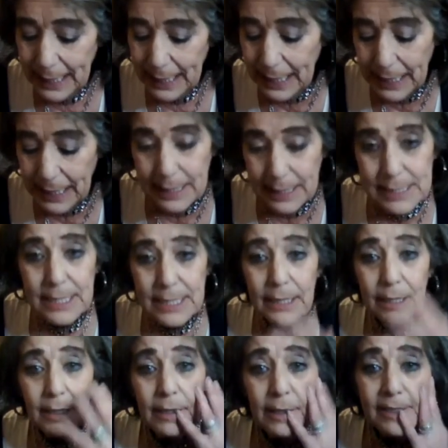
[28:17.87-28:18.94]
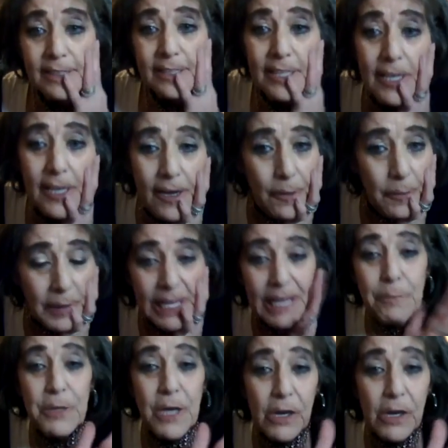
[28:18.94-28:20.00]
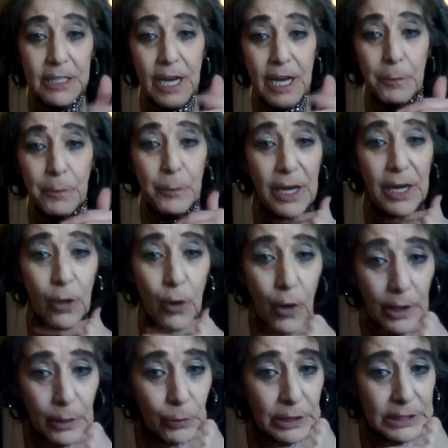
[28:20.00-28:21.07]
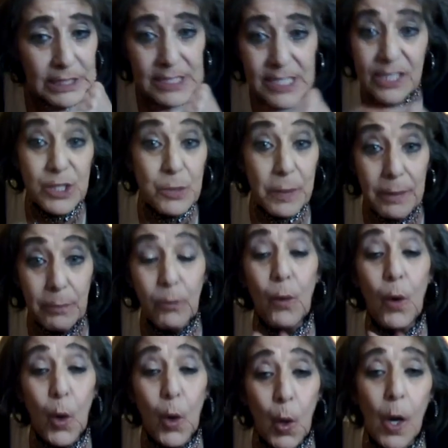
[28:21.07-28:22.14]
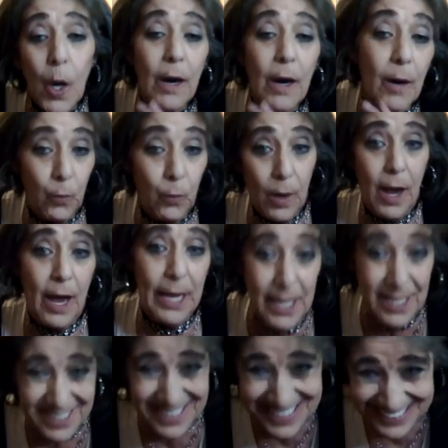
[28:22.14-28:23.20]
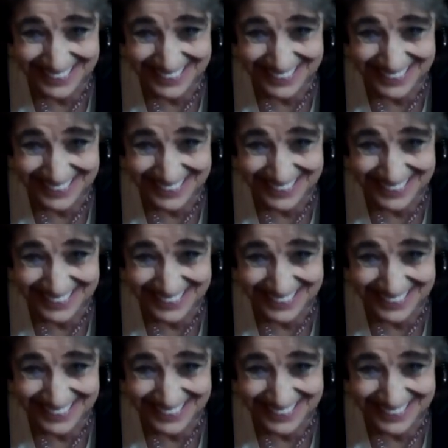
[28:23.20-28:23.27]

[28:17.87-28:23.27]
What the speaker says: And, you know, keep yucking up about Hollywood, because those people are a riot.